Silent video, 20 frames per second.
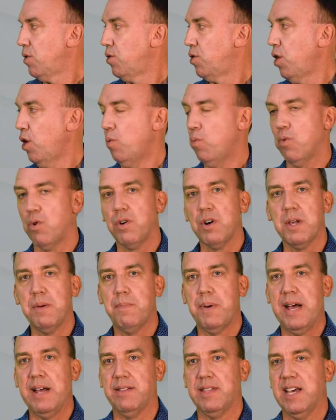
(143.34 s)
Don't worry
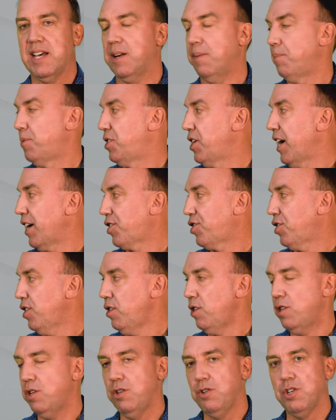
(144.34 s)
about that
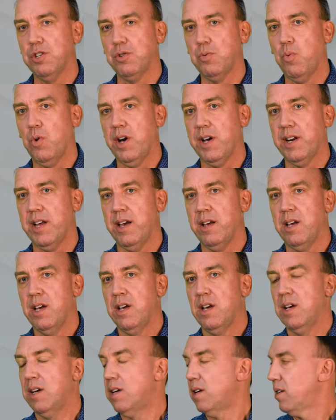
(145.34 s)
objection. You just want
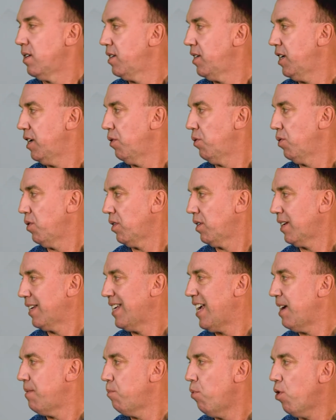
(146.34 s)
to,
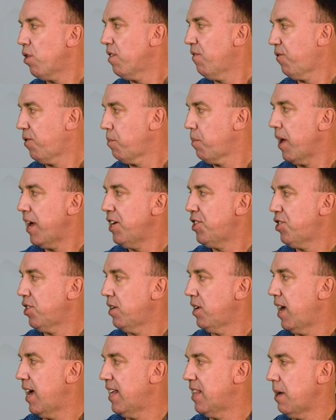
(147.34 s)
get more
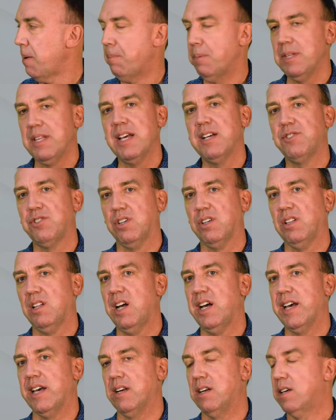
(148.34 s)
information at that potential
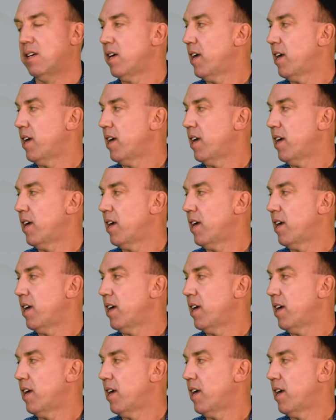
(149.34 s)
client